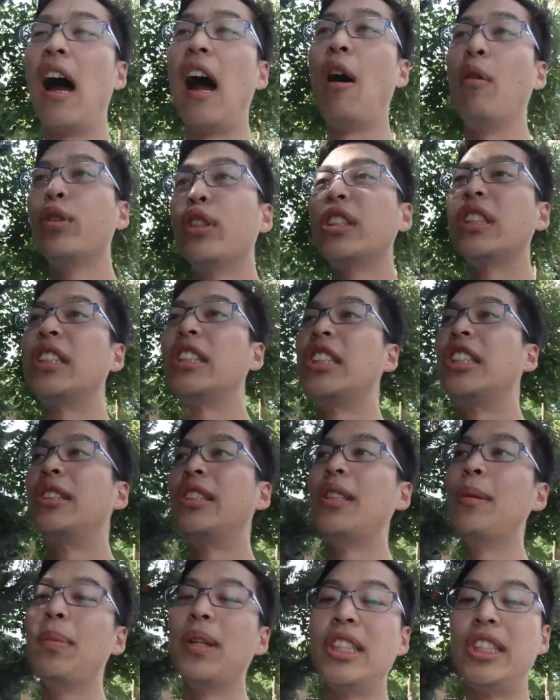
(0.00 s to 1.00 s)
I would just
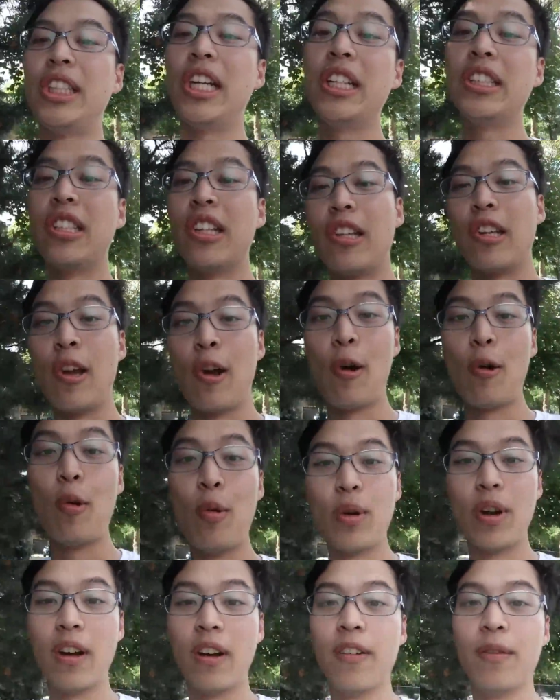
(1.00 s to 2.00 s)
simply change the
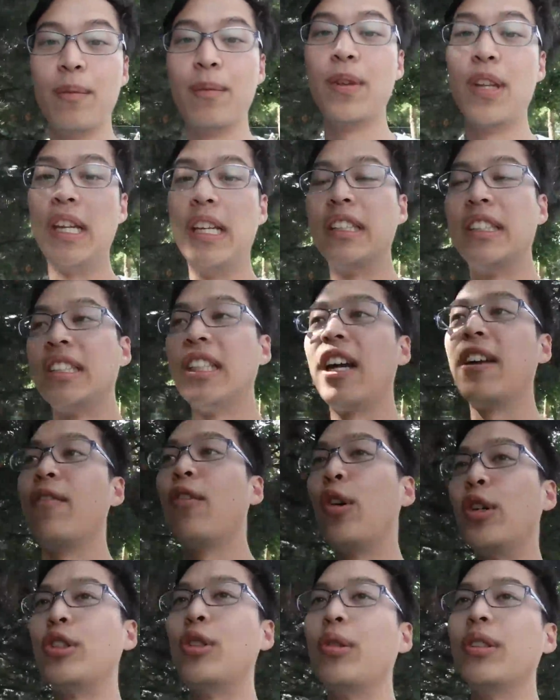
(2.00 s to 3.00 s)
tone of the inside
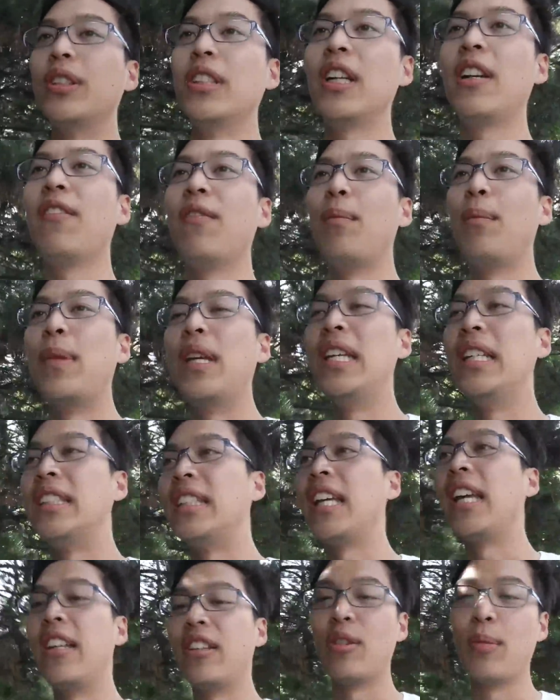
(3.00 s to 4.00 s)
voice. So instead of me
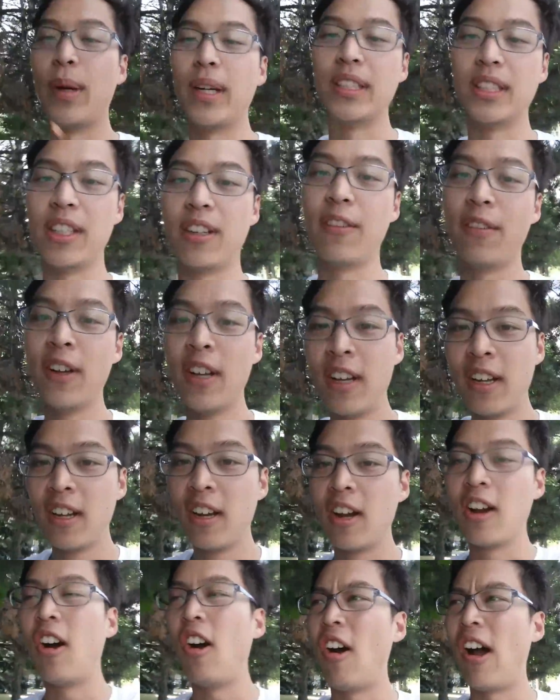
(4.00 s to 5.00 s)
saying to myself,
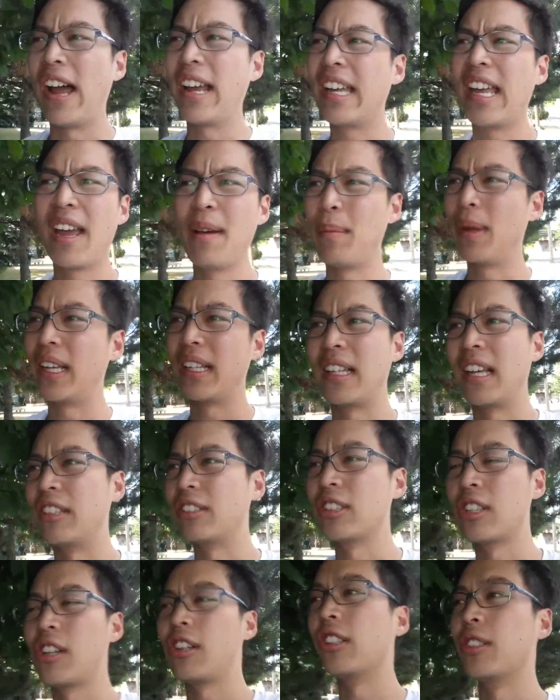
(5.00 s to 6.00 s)
oh, I can't make
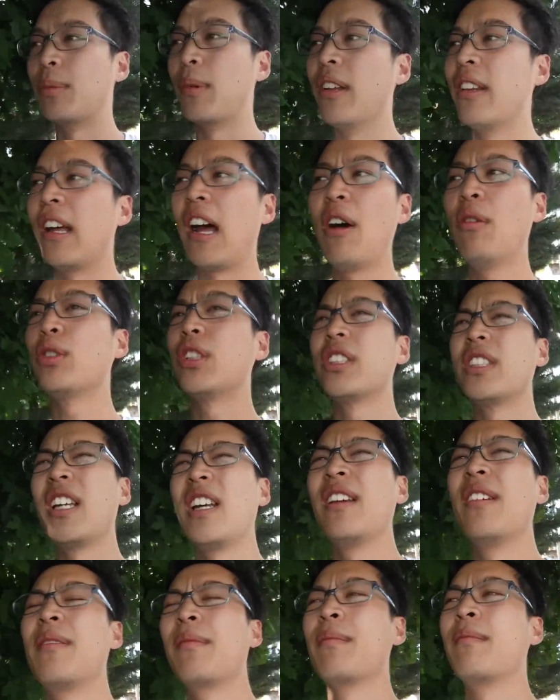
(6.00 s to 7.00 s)
$1,000 a month, I would just
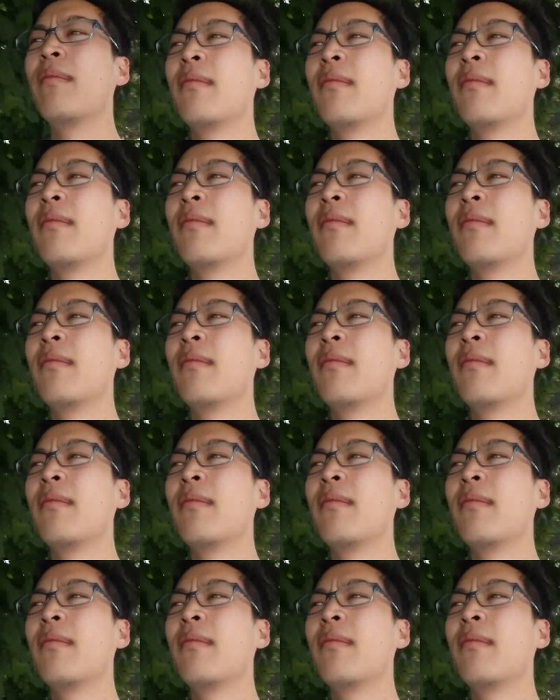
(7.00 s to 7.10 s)
say,